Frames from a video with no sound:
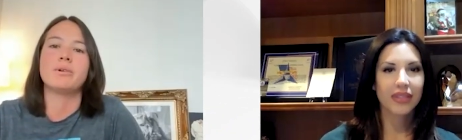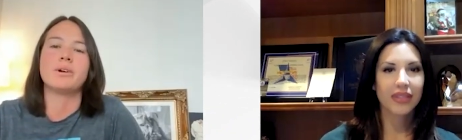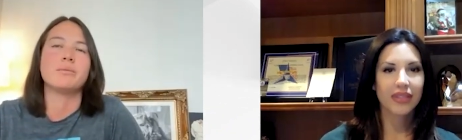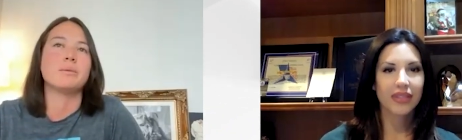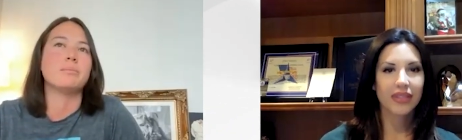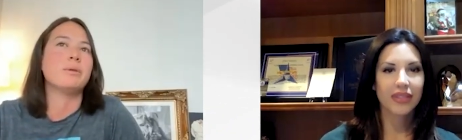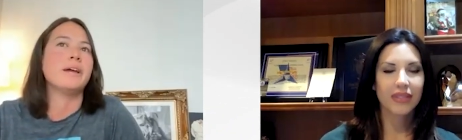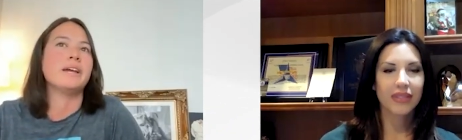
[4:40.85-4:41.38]
Speaker 1: We're going
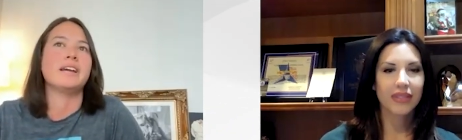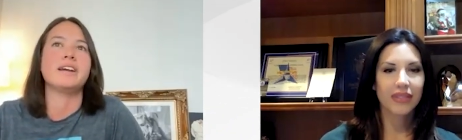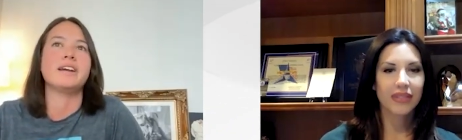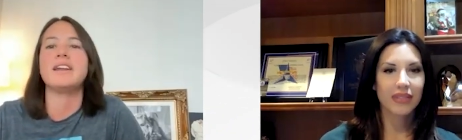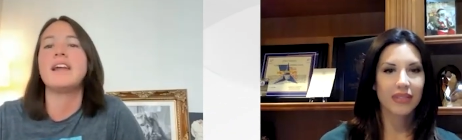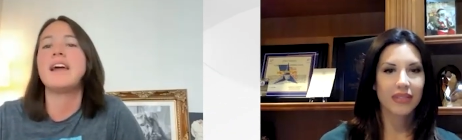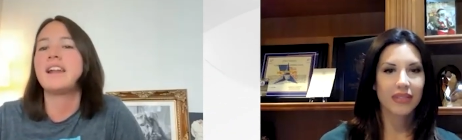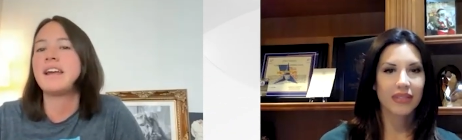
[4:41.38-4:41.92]
to be playing in
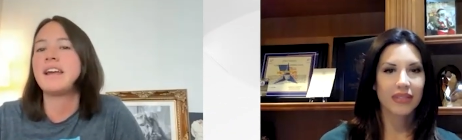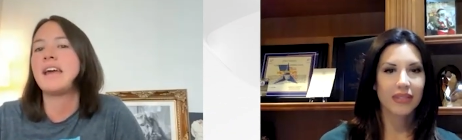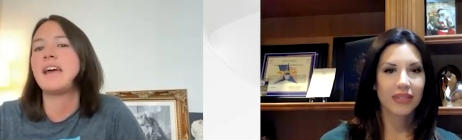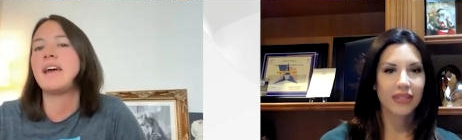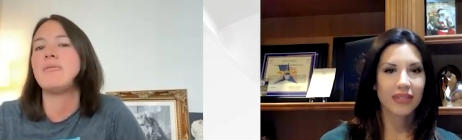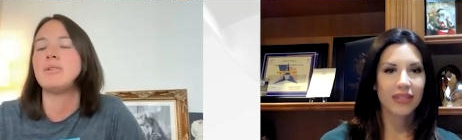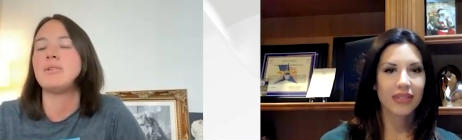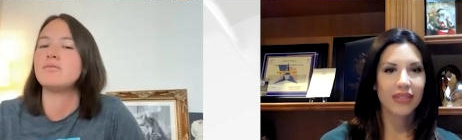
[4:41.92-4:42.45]

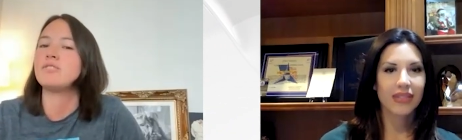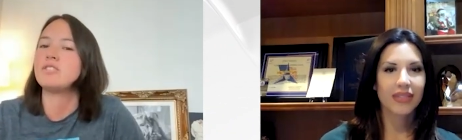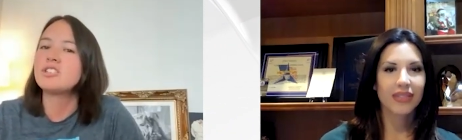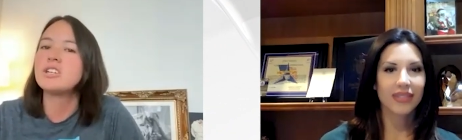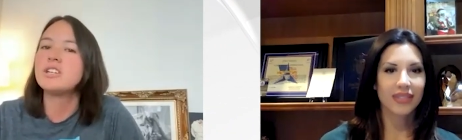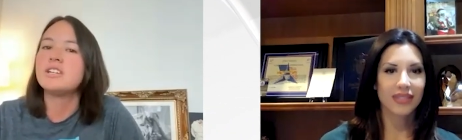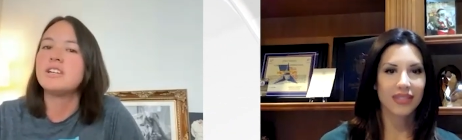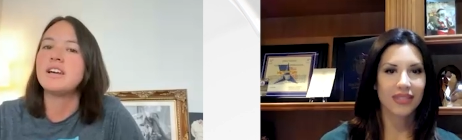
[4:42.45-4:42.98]
Connecticut, West
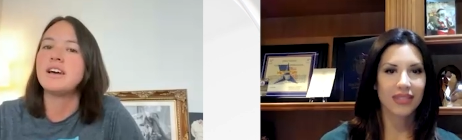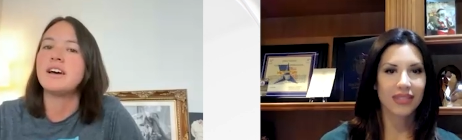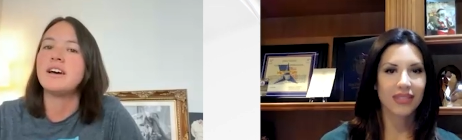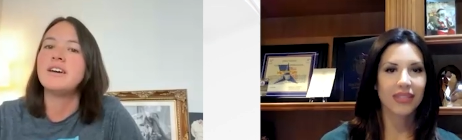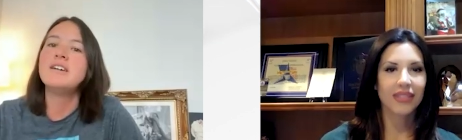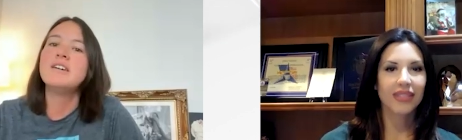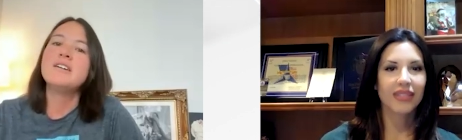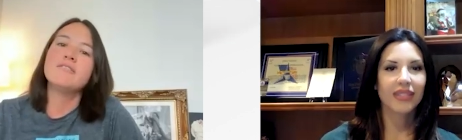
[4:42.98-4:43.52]
Virginia,
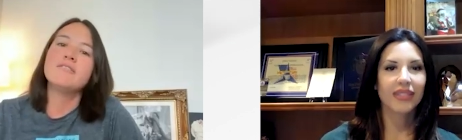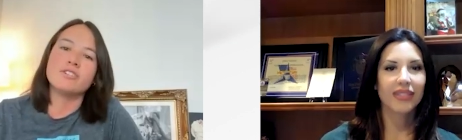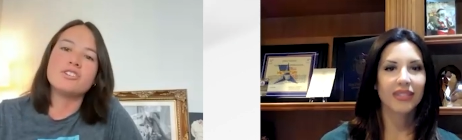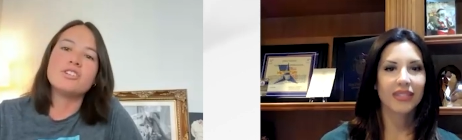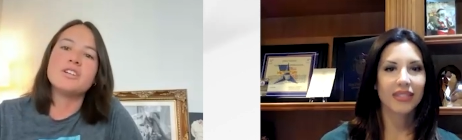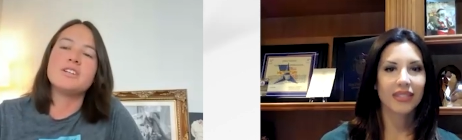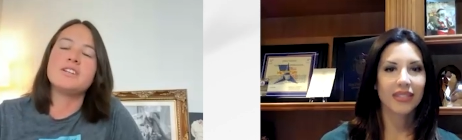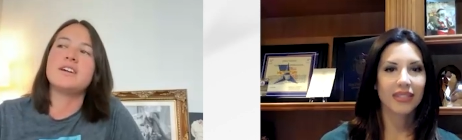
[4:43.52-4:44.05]

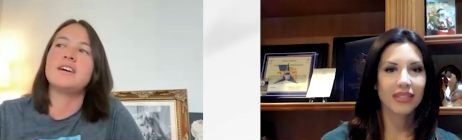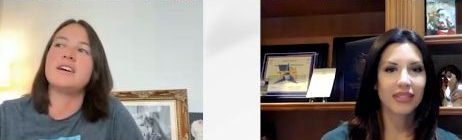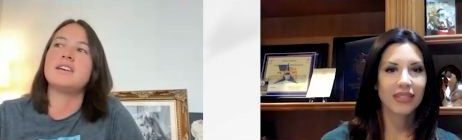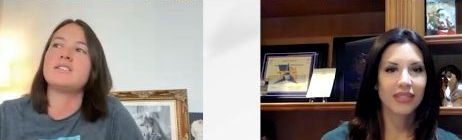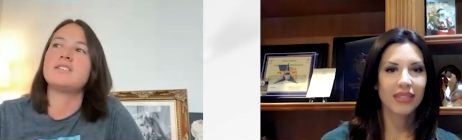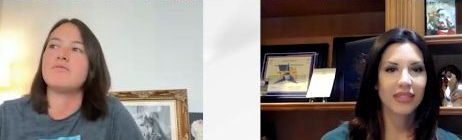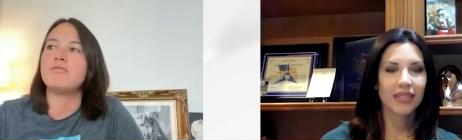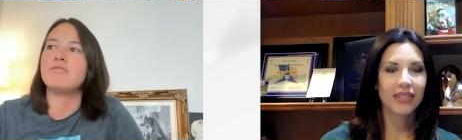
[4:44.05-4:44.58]
Virginia,
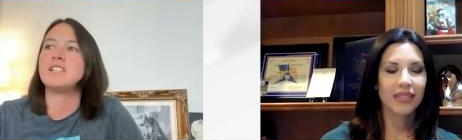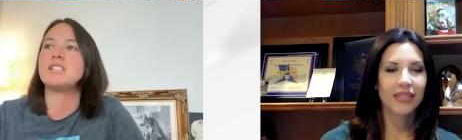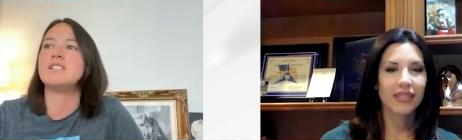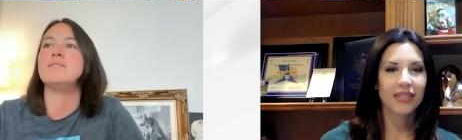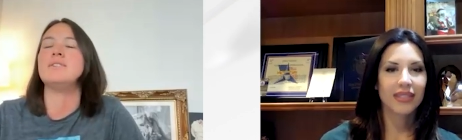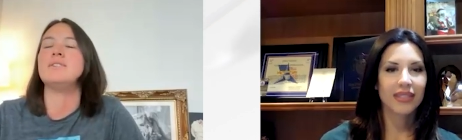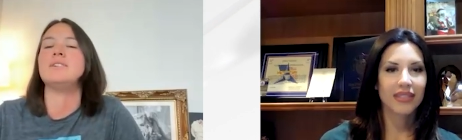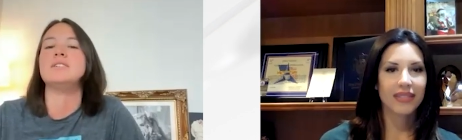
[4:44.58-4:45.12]
some
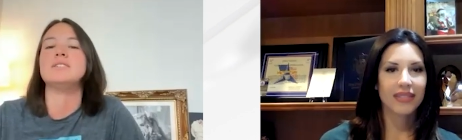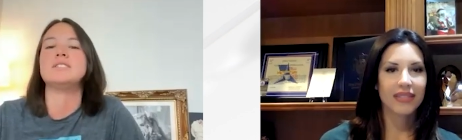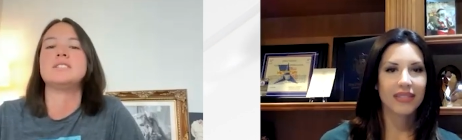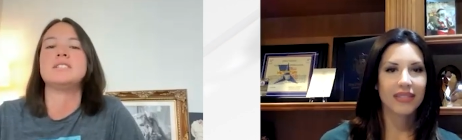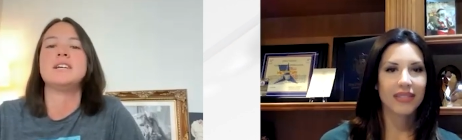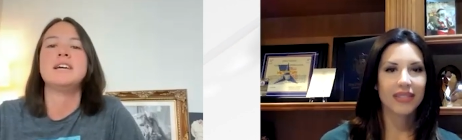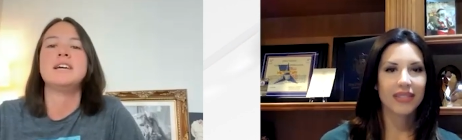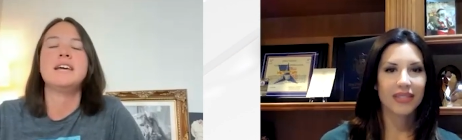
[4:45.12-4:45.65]

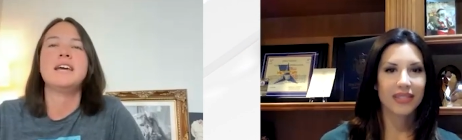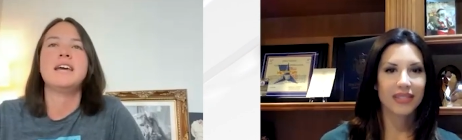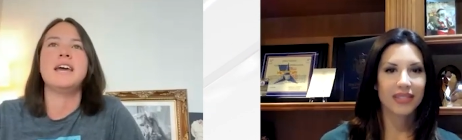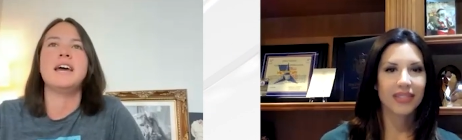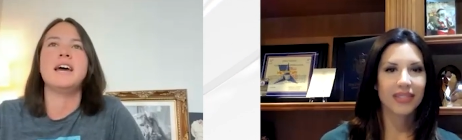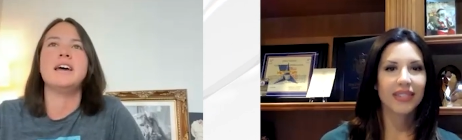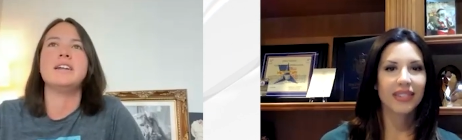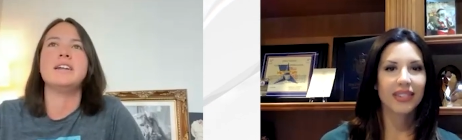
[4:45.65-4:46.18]
festivals,
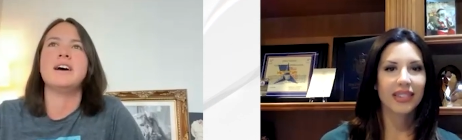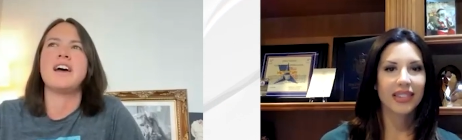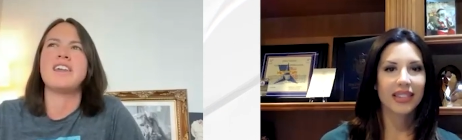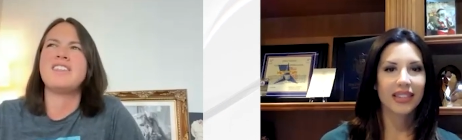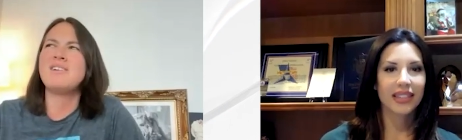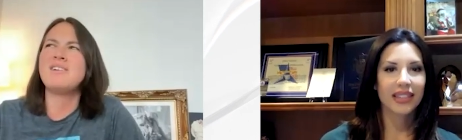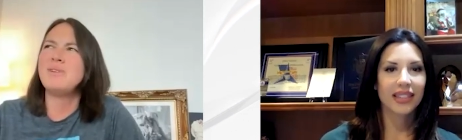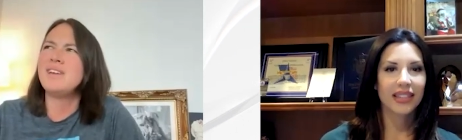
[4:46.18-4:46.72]
and uh, I
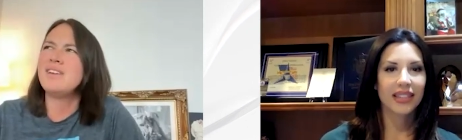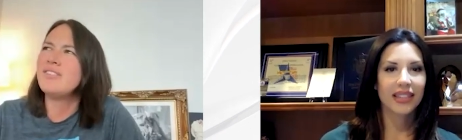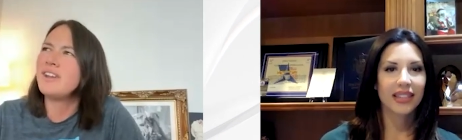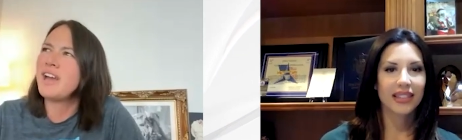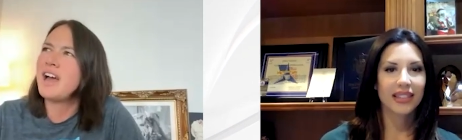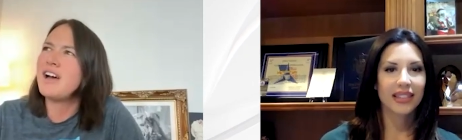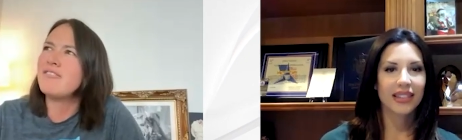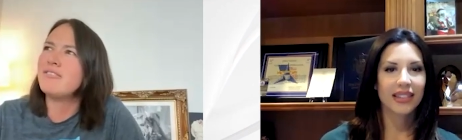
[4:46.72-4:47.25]
think we even
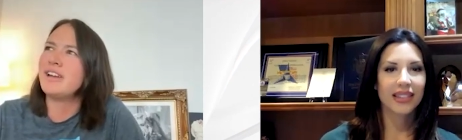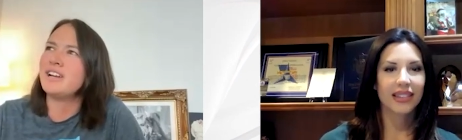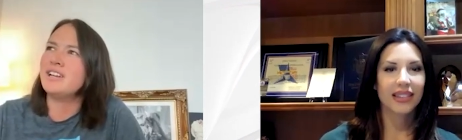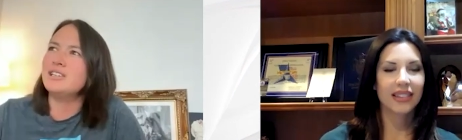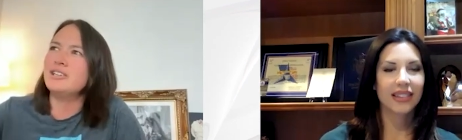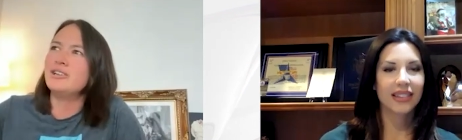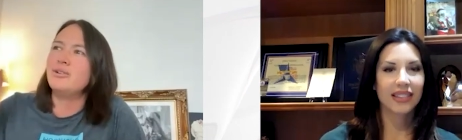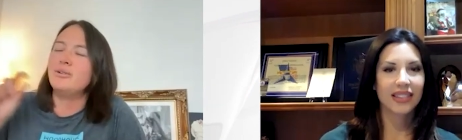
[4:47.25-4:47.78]
have like a
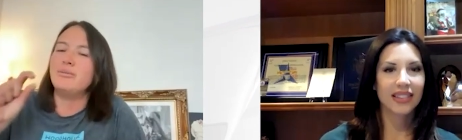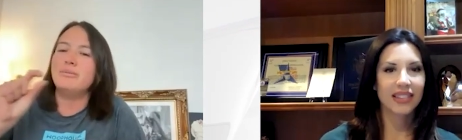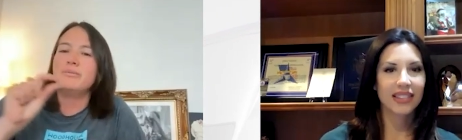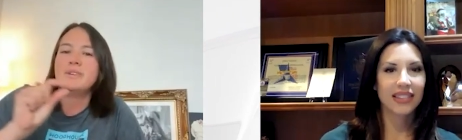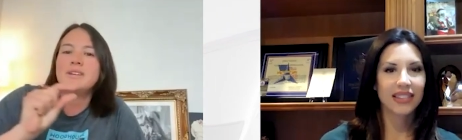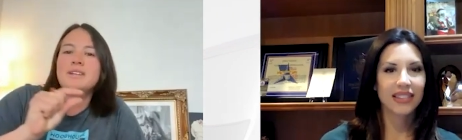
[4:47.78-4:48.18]
little